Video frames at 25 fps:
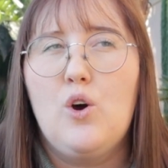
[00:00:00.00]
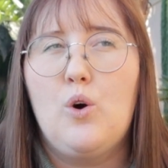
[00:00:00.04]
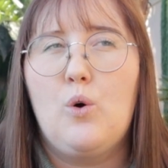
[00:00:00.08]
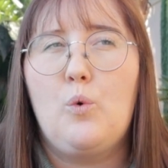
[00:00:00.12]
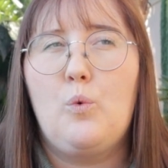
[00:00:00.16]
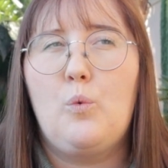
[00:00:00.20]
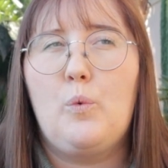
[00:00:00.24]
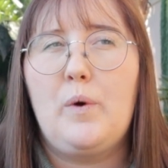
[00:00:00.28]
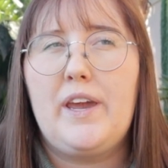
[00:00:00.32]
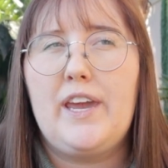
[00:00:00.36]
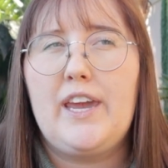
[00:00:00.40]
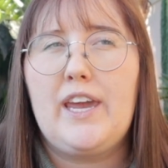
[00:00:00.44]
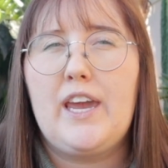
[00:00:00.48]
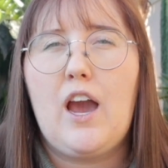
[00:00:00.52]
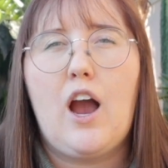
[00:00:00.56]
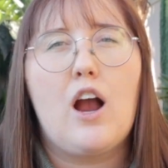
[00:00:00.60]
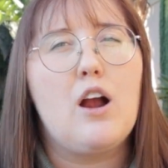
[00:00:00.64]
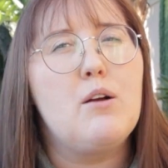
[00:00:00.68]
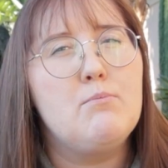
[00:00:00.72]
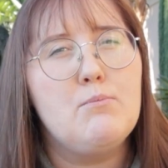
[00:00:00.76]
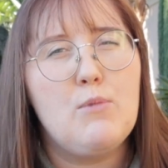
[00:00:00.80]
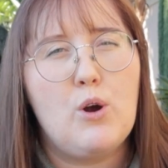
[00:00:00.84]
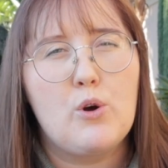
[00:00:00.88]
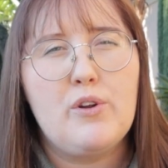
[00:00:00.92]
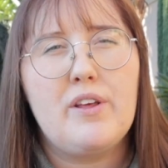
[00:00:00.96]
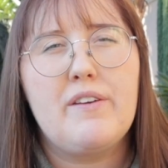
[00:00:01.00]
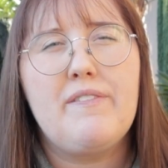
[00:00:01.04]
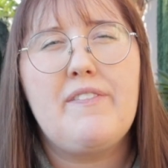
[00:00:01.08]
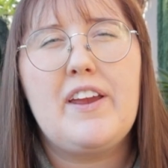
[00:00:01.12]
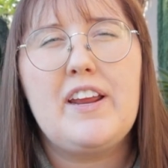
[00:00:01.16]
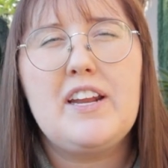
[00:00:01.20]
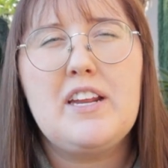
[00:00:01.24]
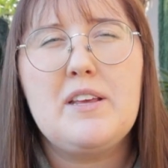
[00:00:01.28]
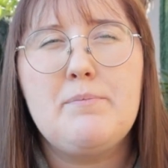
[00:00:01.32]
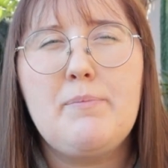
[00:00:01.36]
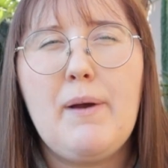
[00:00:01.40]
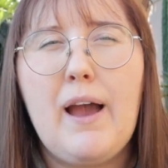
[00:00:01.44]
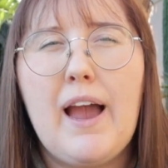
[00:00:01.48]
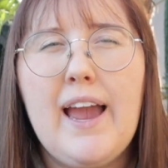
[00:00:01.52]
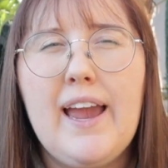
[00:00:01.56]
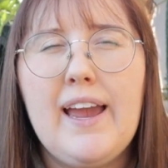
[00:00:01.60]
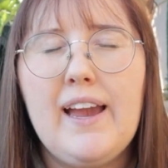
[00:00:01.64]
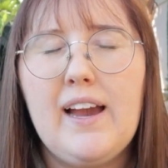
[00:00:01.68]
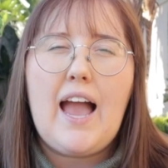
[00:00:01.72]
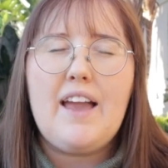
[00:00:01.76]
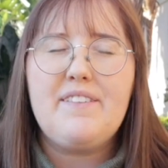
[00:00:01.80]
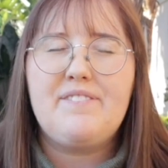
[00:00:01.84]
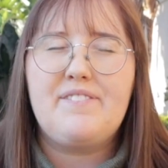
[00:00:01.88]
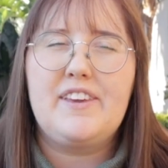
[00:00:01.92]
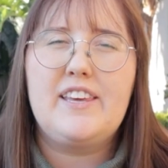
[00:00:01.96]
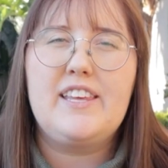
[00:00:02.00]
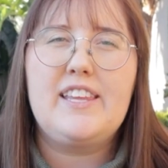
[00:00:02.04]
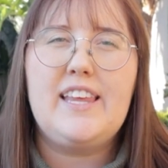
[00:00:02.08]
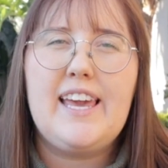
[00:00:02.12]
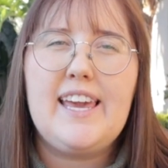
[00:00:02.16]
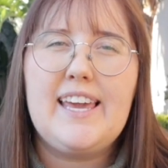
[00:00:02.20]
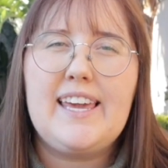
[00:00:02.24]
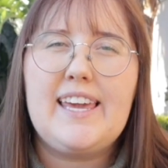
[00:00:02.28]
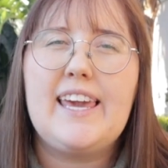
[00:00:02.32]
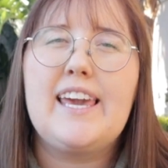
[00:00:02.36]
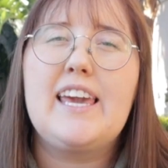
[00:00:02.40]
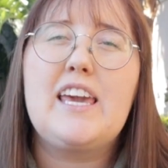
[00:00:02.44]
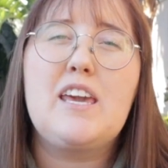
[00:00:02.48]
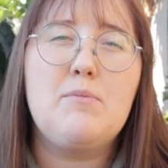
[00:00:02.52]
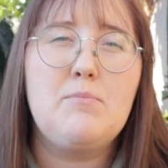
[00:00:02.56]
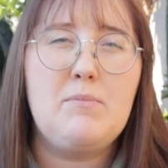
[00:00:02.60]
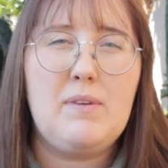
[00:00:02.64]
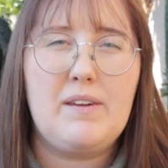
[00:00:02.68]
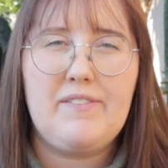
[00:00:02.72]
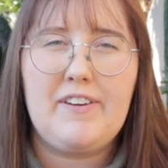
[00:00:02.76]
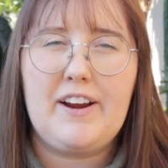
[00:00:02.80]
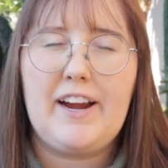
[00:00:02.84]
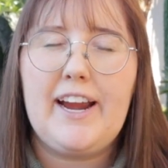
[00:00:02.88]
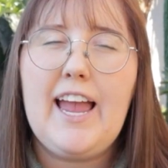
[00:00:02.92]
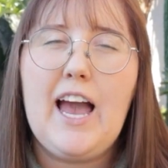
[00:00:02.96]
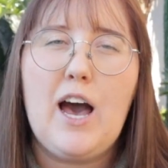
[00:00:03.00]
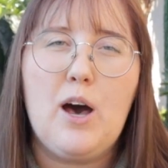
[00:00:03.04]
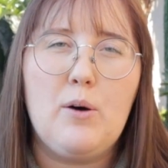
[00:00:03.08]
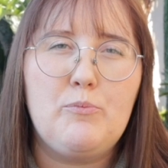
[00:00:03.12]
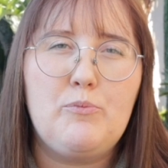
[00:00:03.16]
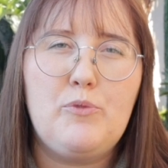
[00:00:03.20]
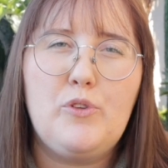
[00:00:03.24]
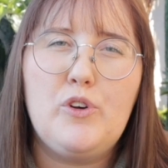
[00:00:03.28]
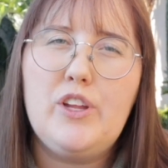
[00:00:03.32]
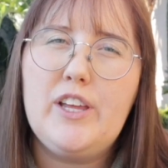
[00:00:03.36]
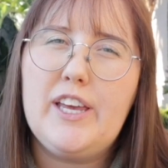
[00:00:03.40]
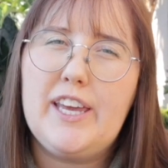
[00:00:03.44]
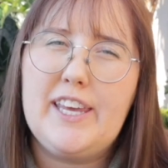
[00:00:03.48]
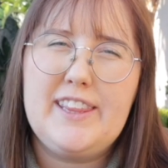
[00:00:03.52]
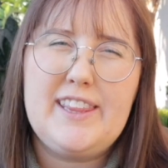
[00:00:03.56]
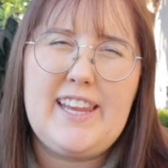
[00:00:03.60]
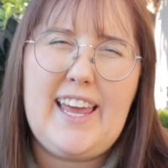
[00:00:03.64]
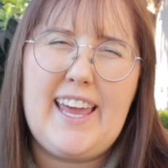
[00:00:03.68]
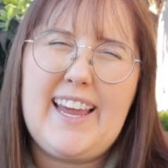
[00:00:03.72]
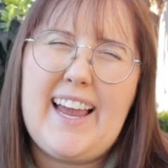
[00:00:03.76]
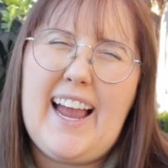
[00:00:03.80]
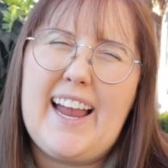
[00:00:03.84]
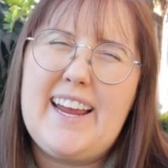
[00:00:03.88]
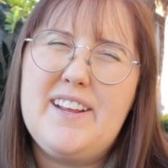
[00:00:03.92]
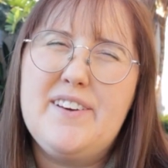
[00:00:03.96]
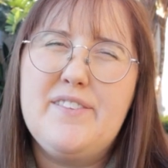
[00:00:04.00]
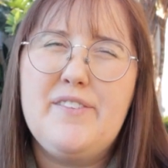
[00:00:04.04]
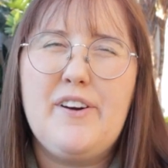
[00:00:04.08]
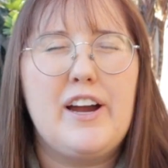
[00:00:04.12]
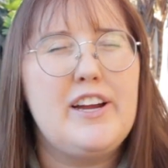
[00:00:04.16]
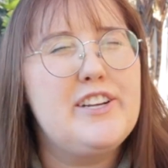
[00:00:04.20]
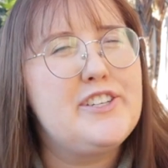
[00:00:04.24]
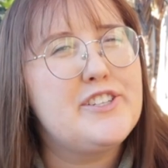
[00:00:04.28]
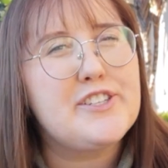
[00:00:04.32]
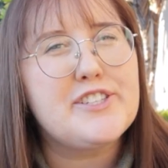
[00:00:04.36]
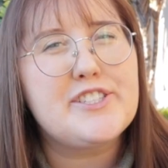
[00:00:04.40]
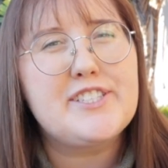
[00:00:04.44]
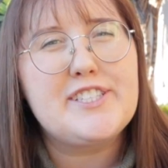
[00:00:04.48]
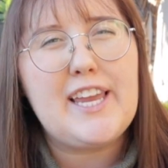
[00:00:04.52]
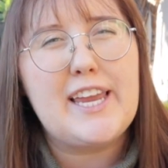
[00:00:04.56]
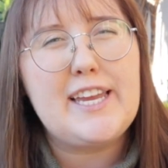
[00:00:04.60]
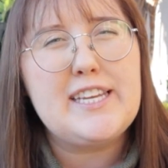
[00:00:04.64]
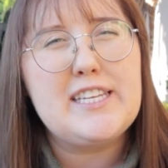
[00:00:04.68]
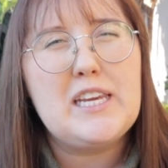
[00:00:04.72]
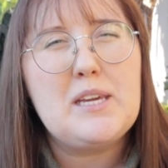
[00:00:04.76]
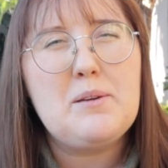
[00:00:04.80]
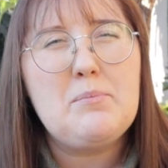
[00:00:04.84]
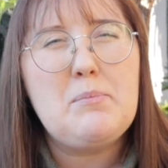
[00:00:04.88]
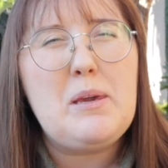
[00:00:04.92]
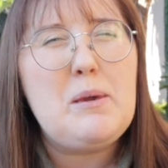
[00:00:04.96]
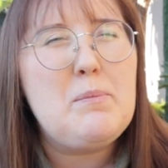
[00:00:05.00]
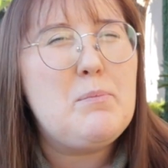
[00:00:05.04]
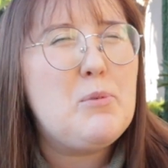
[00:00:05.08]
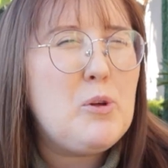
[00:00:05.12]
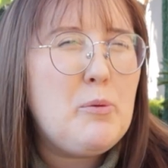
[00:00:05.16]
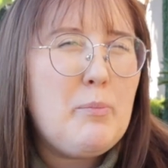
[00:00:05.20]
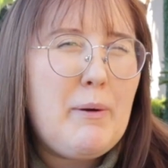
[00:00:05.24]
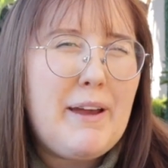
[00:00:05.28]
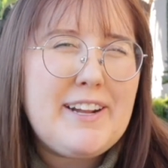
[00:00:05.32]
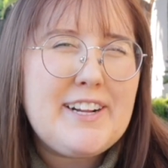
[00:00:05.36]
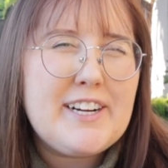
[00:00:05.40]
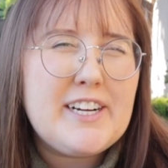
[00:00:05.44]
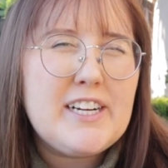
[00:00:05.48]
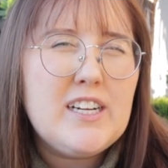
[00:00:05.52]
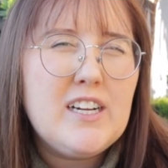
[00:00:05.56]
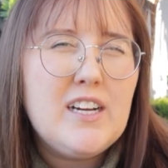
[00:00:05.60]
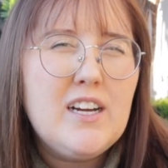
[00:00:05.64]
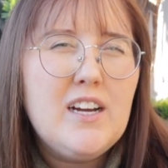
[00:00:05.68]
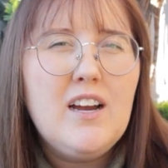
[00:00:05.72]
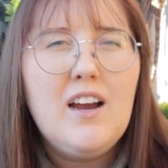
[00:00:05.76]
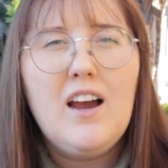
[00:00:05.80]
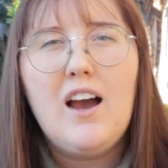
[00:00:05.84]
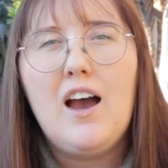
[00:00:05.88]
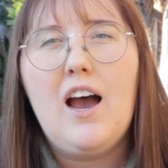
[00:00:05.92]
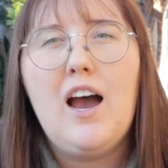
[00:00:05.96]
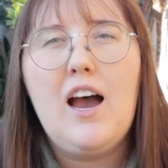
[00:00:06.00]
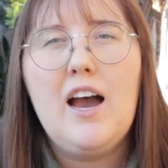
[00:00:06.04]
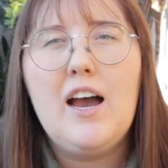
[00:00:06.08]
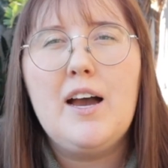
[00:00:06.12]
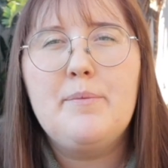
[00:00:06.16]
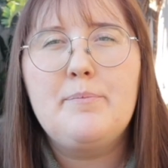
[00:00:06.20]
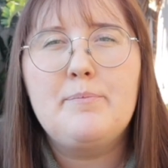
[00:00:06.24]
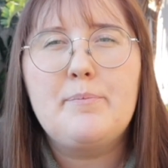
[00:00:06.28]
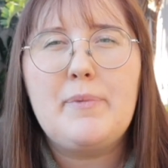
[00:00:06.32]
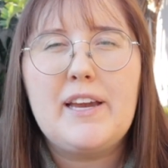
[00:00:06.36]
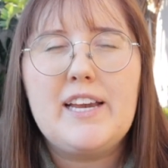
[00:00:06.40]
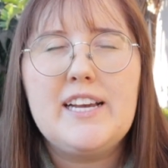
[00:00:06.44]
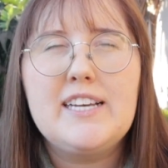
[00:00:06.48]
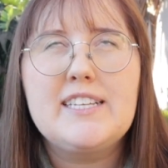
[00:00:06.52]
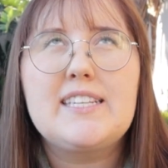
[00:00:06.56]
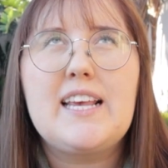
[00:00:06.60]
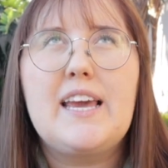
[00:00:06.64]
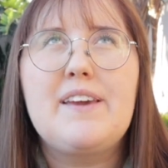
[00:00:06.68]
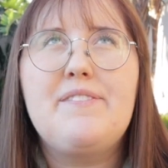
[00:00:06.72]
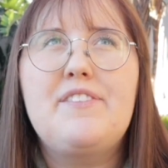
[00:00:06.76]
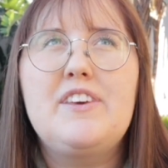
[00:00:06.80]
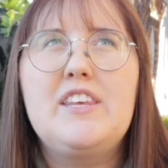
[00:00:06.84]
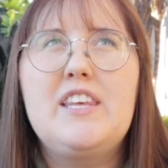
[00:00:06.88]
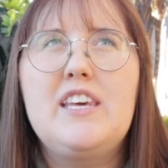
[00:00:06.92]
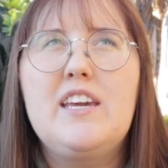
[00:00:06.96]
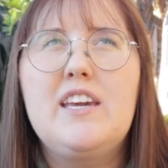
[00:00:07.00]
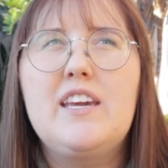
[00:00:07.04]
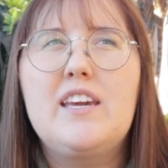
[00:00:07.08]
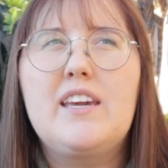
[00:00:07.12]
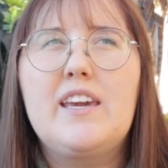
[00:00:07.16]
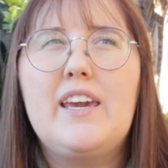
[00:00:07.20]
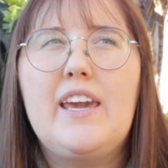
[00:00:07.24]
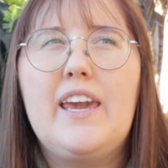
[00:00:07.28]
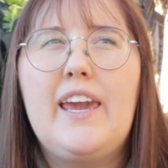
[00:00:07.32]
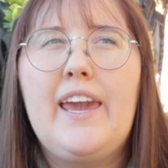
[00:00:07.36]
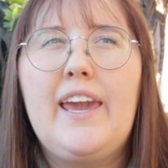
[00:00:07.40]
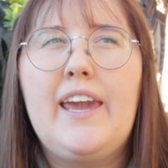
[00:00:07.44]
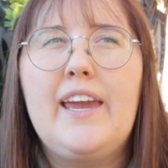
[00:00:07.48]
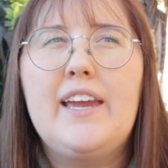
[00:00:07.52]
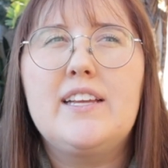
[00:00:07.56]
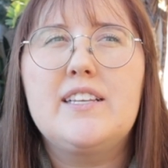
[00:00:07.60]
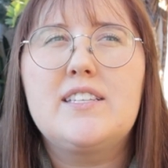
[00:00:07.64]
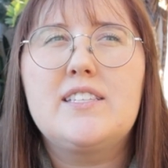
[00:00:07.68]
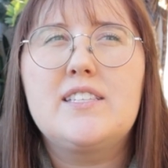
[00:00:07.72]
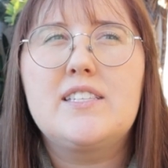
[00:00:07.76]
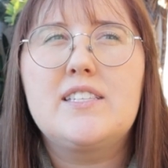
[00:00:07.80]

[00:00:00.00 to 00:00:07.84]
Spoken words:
we are motivated by, I feel like it can be very helpful in like kind of understanding people better, because I feel like it